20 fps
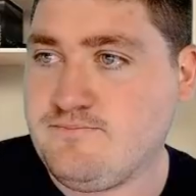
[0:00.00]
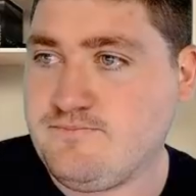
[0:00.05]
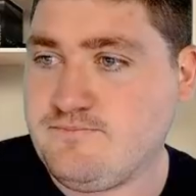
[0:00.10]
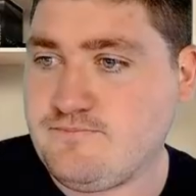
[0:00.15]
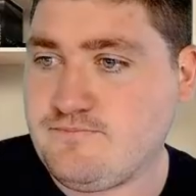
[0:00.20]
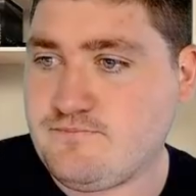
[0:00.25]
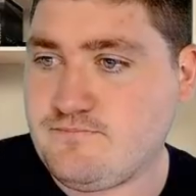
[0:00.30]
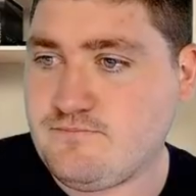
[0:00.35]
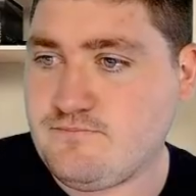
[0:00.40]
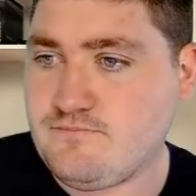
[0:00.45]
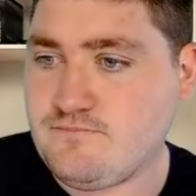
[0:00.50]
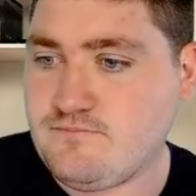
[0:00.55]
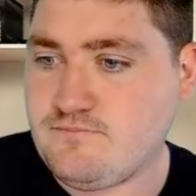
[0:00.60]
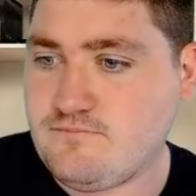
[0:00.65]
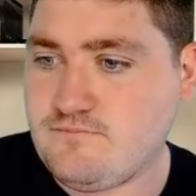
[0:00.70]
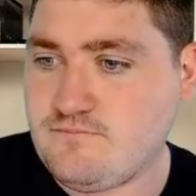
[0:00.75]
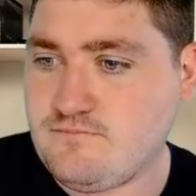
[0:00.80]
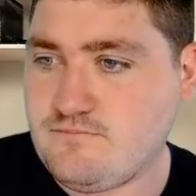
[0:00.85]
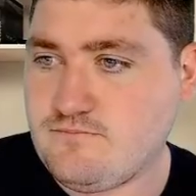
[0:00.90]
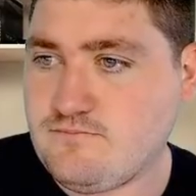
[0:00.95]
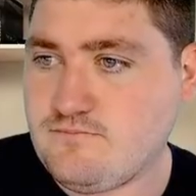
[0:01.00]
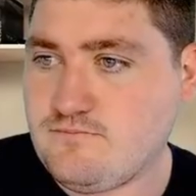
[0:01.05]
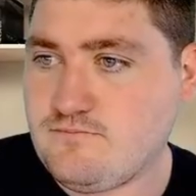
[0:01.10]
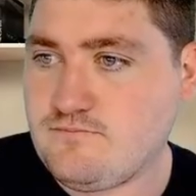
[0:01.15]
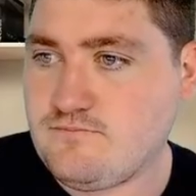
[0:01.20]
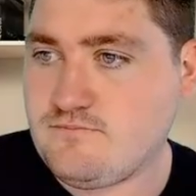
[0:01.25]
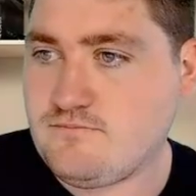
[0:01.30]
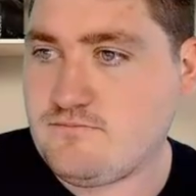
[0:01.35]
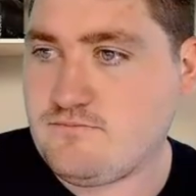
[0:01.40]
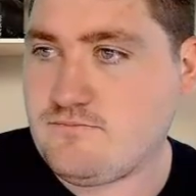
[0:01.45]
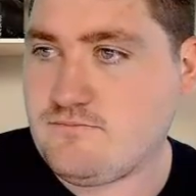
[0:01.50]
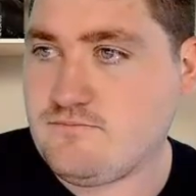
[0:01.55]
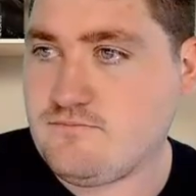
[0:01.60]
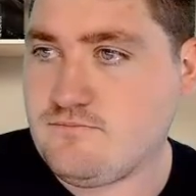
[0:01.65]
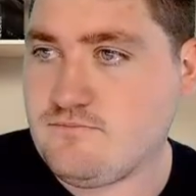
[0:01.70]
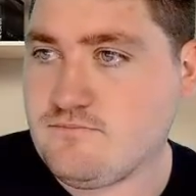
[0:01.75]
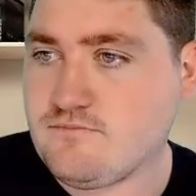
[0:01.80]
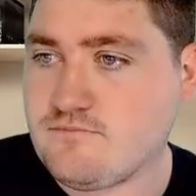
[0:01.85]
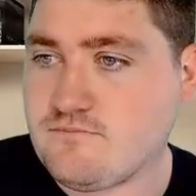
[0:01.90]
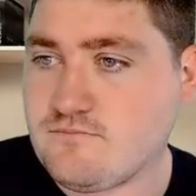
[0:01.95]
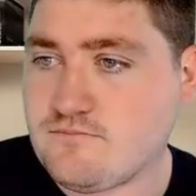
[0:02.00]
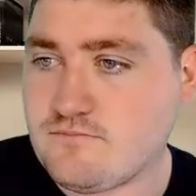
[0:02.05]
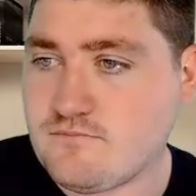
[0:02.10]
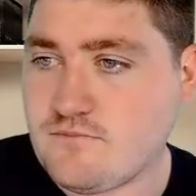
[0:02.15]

Nobody speaks.